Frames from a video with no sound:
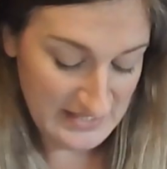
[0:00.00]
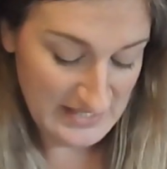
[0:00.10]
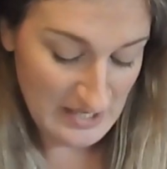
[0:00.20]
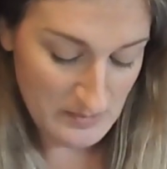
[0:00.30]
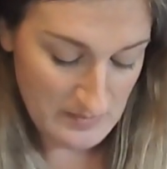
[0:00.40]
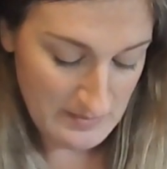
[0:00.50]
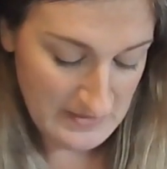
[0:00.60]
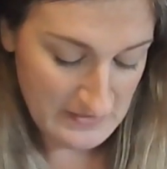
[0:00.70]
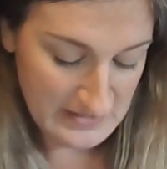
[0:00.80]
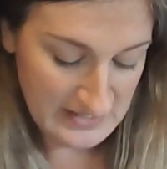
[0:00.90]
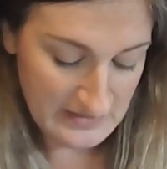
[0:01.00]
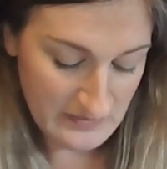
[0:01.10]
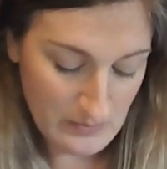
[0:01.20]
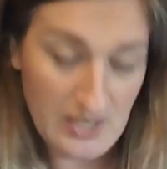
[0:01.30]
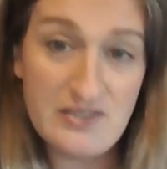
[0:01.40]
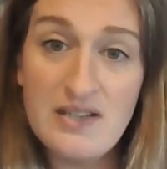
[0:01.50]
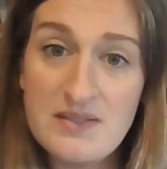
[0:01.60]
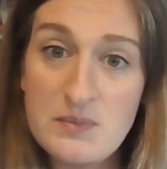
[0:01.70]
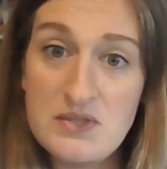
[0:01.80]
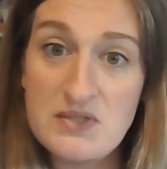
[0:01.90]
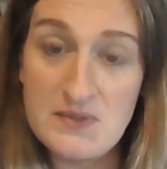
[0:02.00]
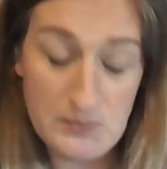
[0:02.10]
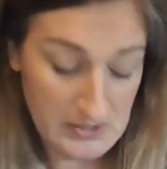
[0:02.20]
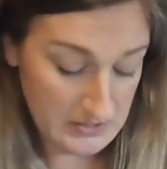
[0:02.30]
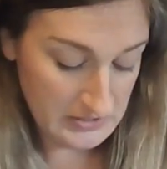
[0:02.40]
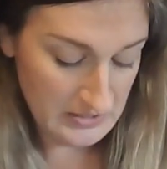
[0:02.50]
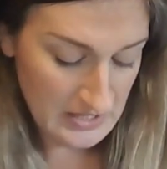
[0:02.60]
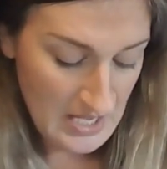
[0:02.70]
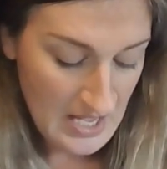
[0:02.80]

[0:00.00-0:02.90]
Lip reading: now, but maybe 13 different projects, which is pretty good.